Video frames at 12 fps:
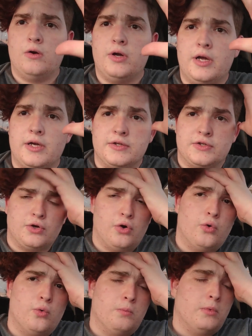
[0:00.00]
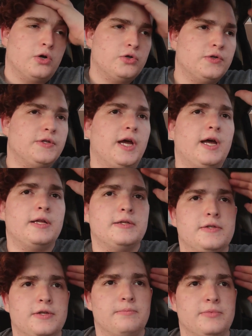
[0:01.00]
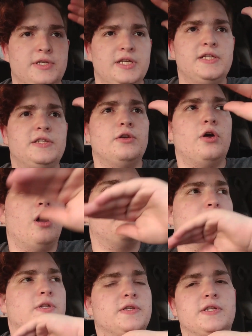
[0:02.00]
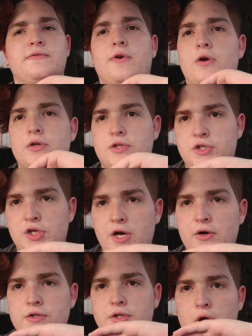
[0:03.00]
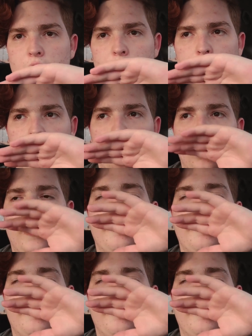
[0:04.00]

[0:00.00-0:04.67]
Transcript: Okay, so Marshall's had some decent options as far as chairs go.